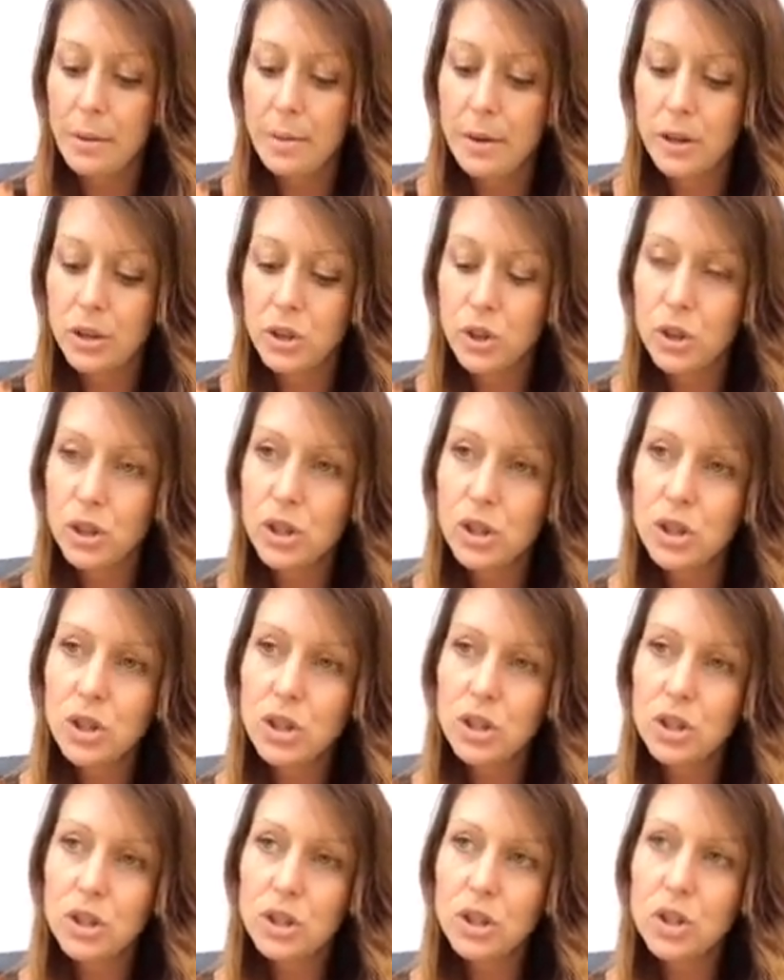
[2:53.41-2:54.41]
just
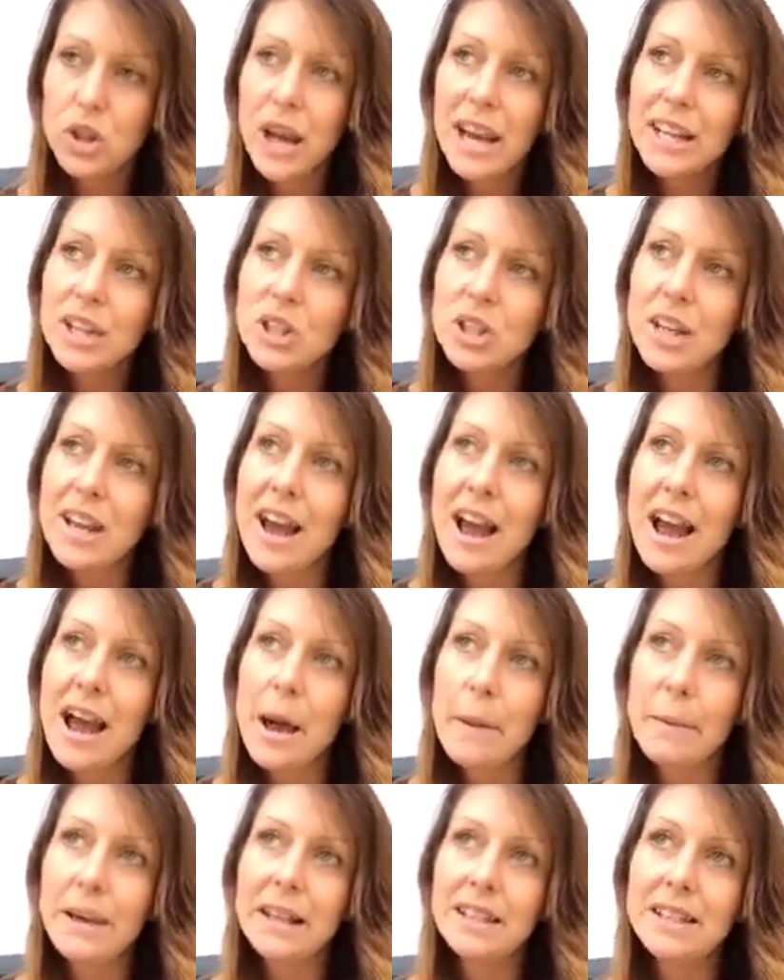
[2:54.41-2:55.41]
changing our
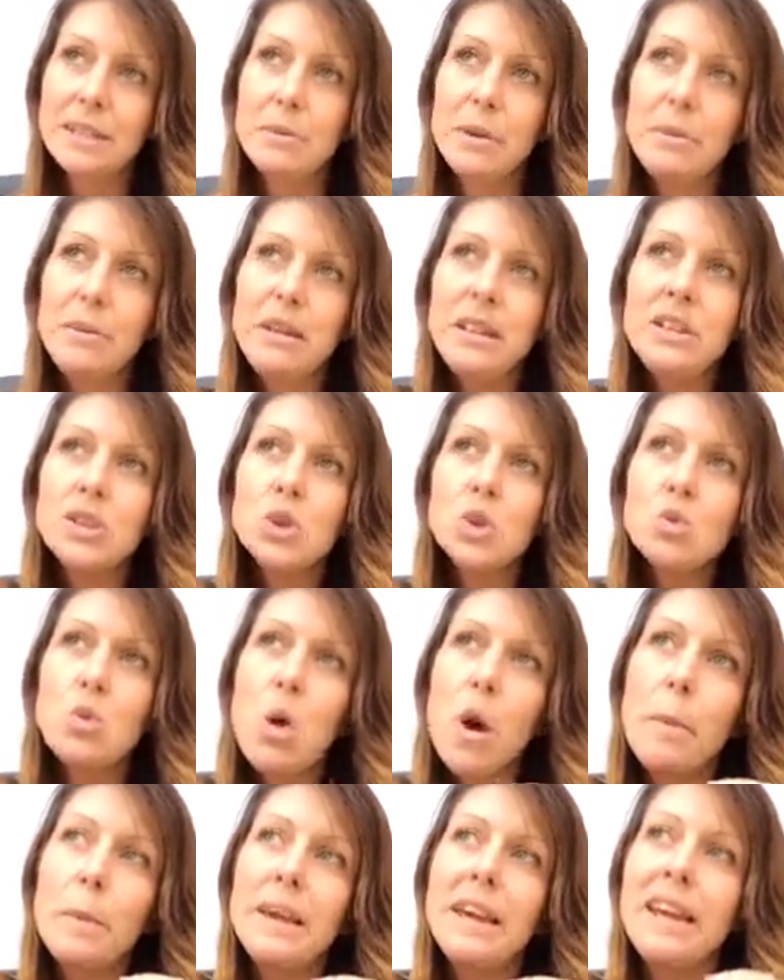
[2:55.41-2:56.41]
habits, maybe
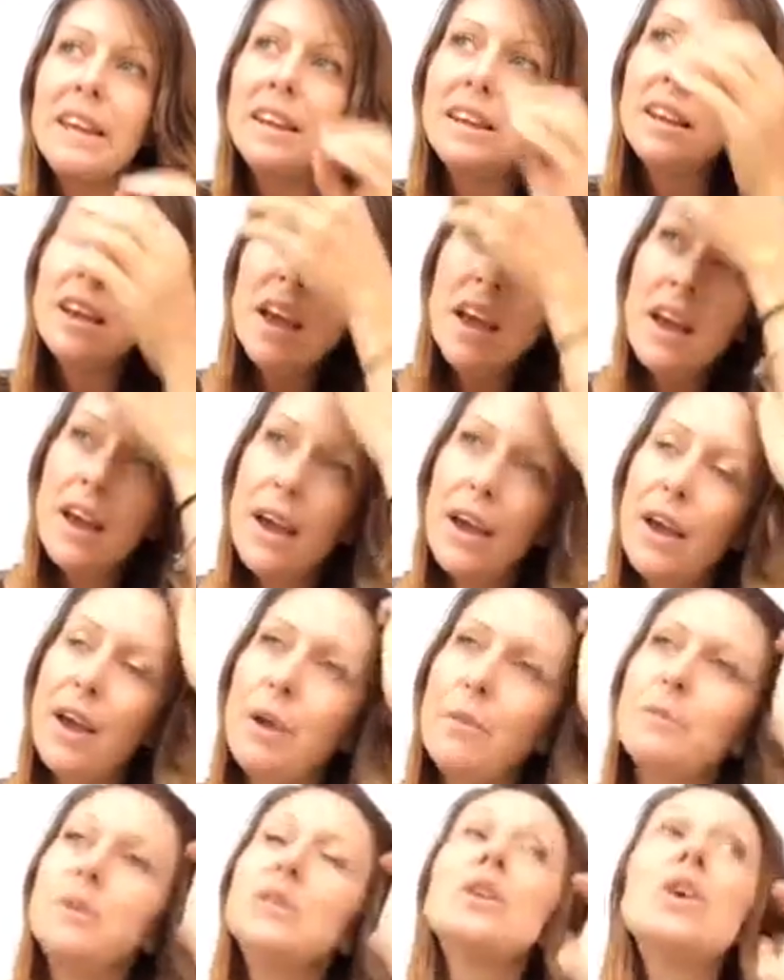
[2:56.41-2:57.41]
swapping.
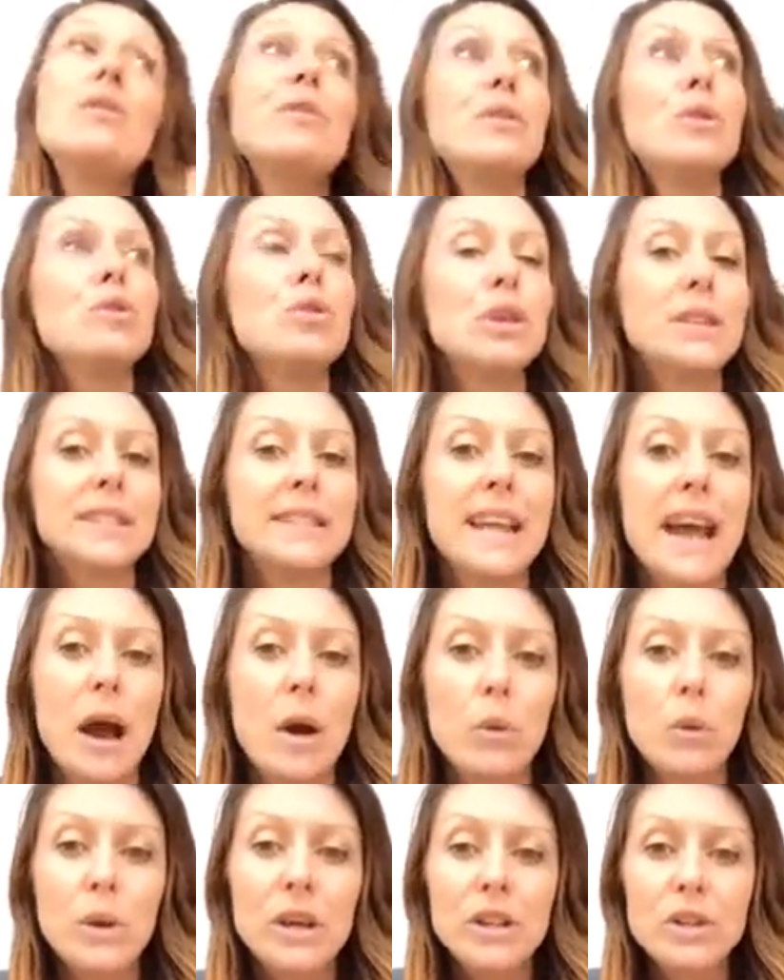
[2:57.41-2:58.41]
So for us now,
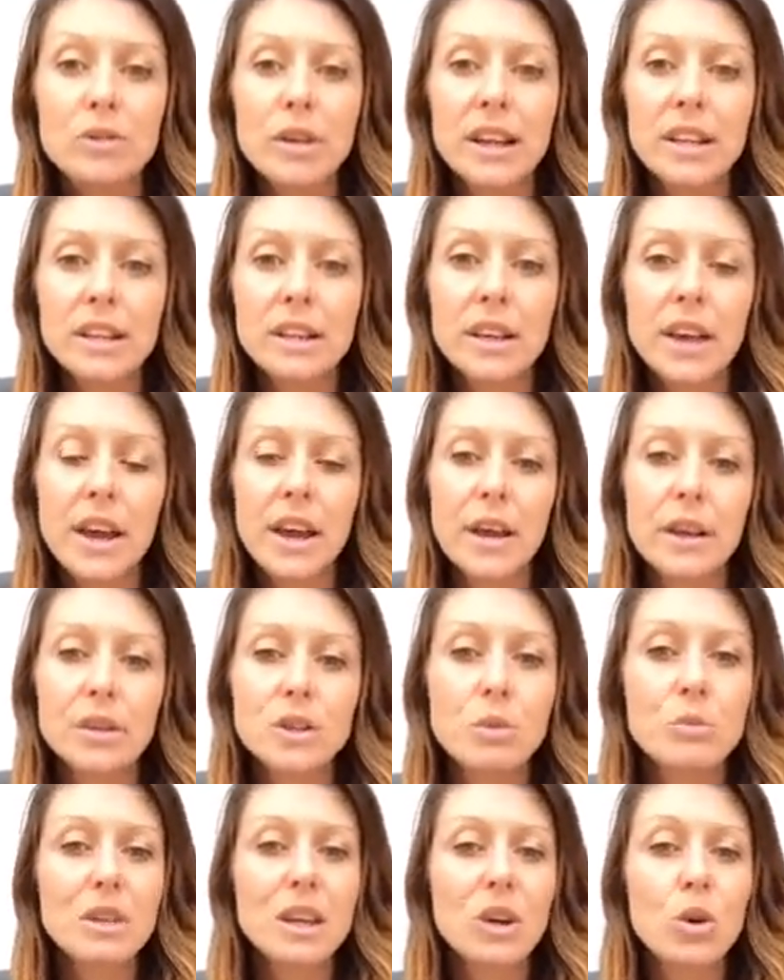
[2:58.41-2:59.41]
we drink
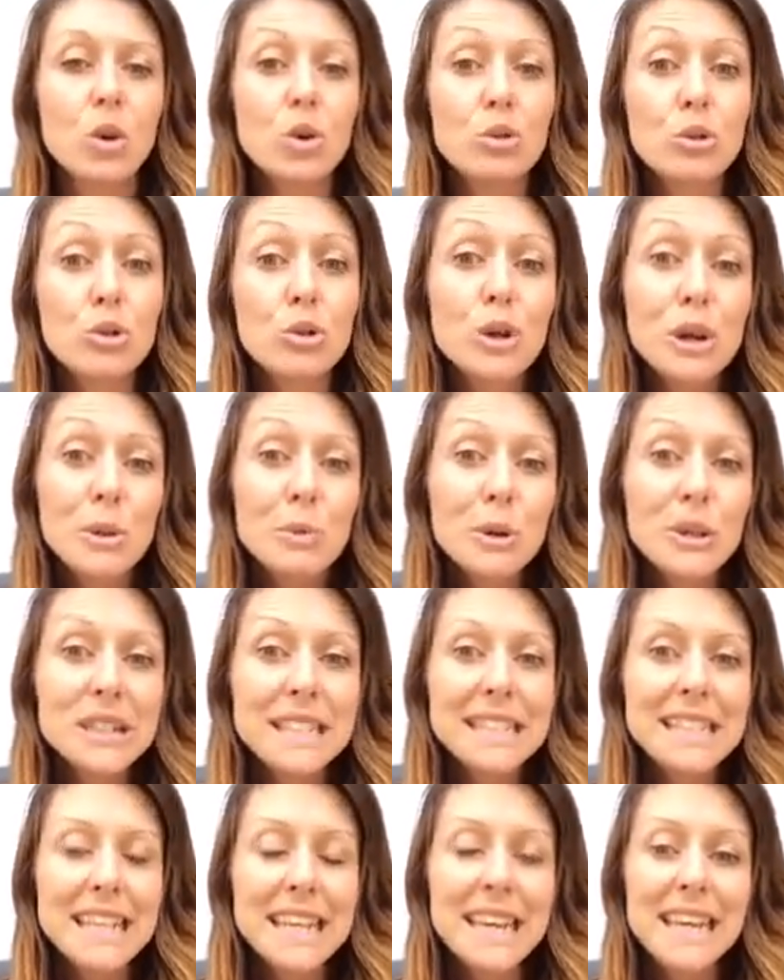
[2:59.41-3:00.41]
something called rooibos
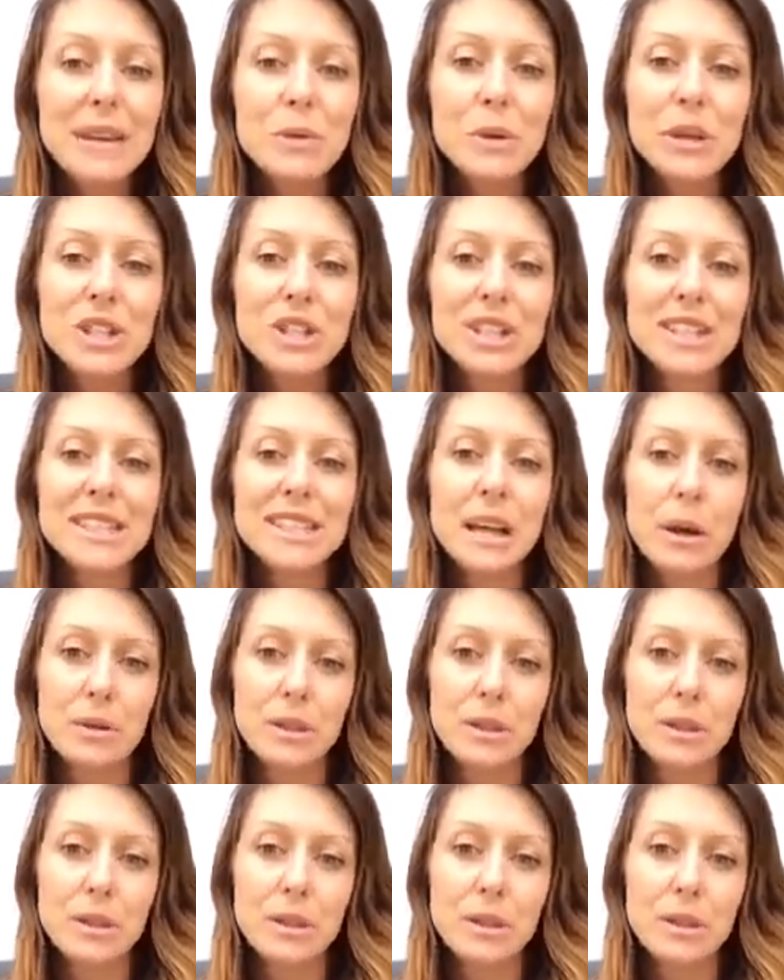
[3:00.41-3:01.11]
tea, which is South